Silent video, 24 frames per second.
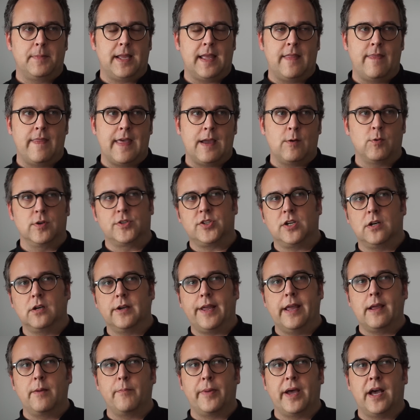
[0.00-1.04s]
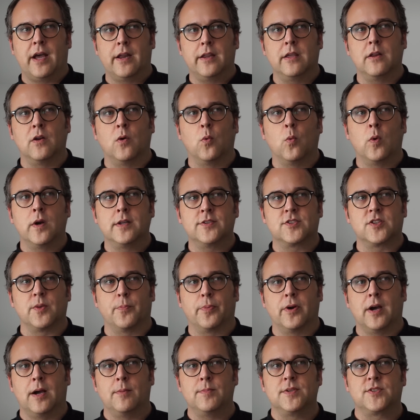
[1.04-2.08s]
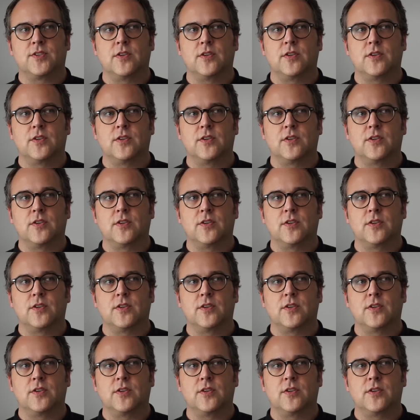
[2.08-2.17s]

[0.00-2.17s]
and they were talking about, you know, what is the problem?